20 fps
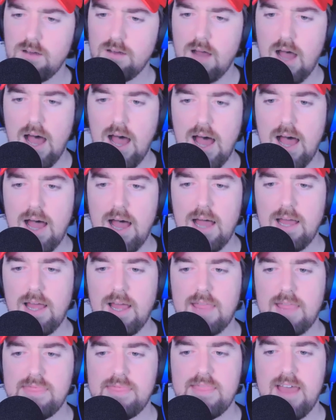
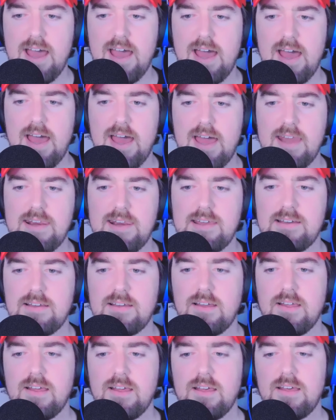And then
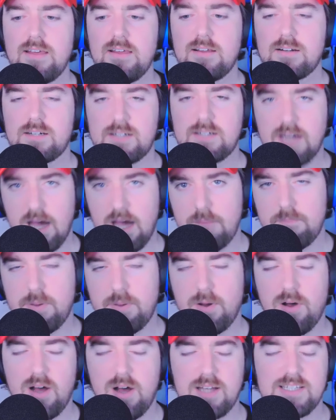Cup
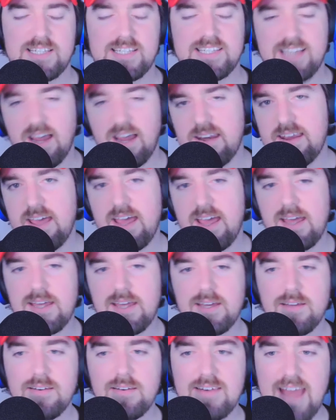on
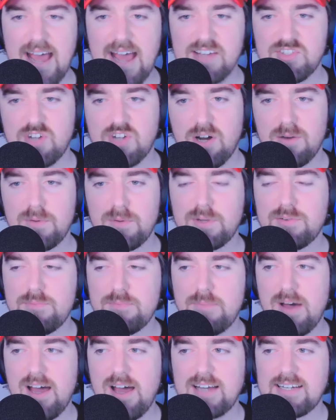Sunday, NASCAR Weekly
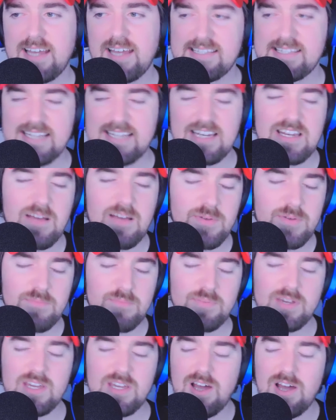Podcast,
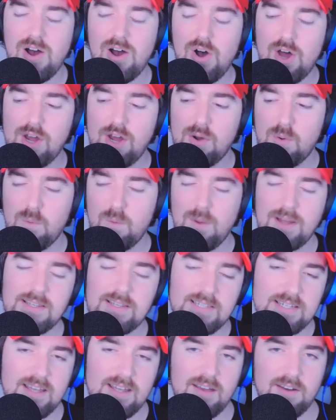NWP on
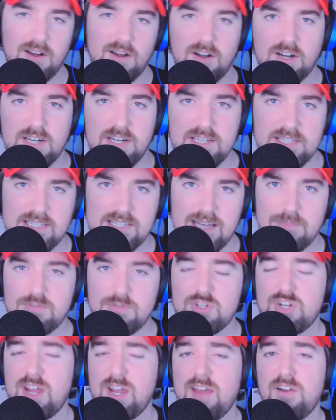Wednesday on Eric Estep's
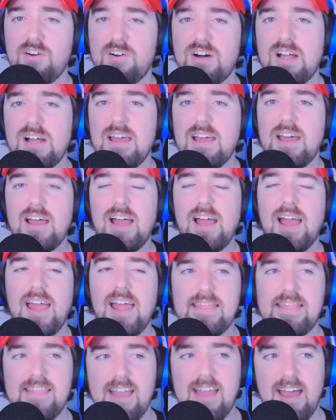channel.
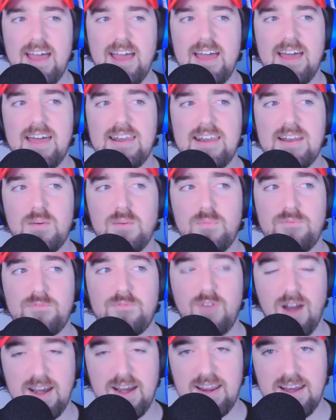And then
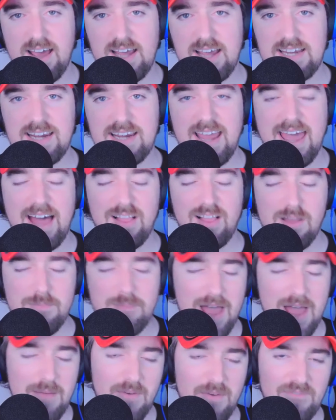Friday night,
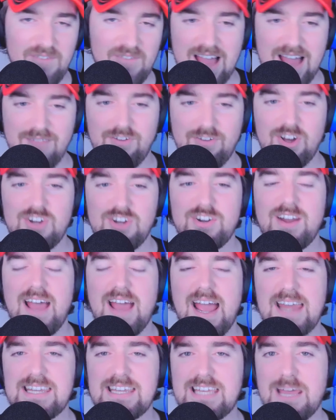Alabama 500
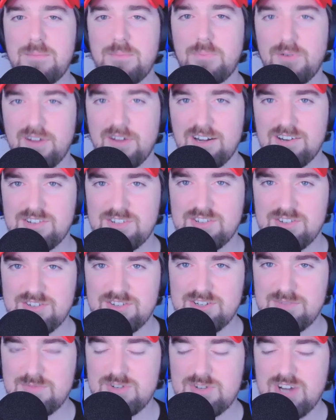IDK Players
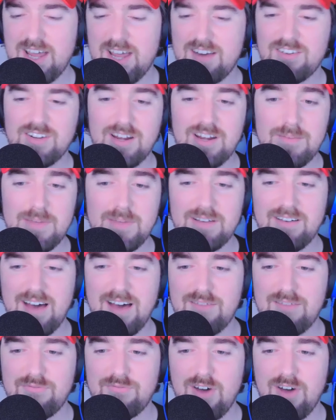YouTube channel. Going to be a
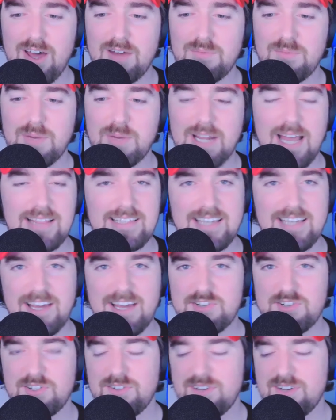lot of fun. We got the
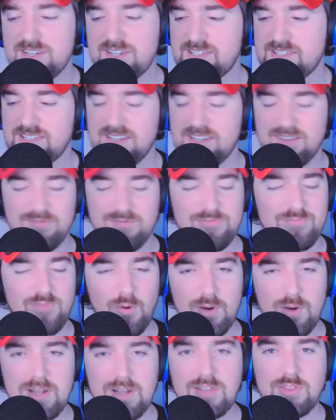entry list, the
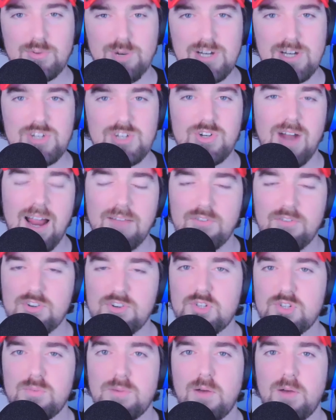43
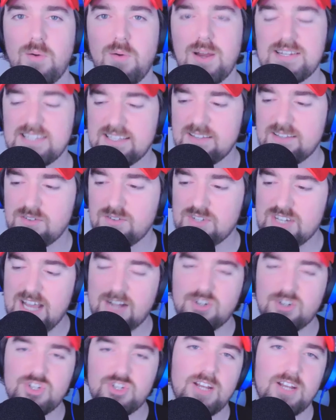drivers who will be racing those
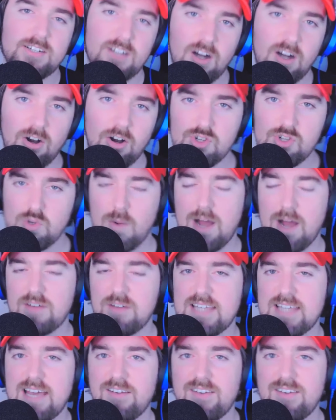next-gen cars
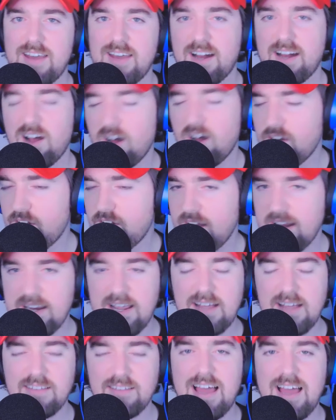around Talladega,
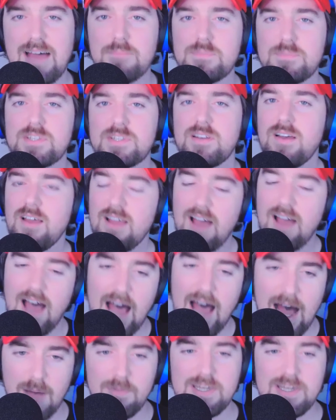188 laps.
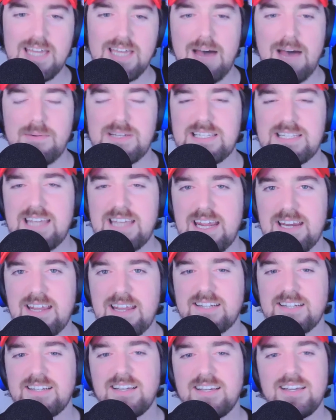I'll be
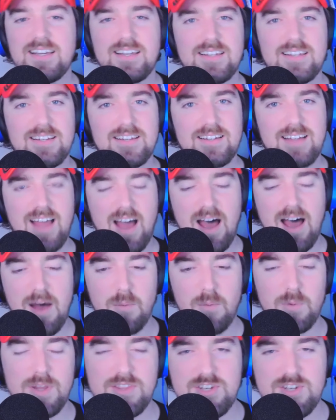commentating
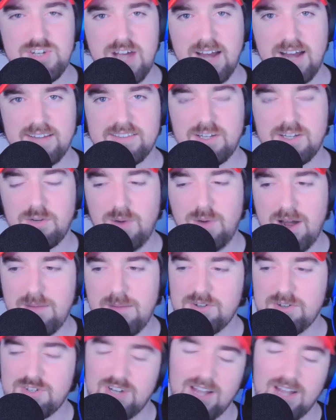with Jonathan Ramos.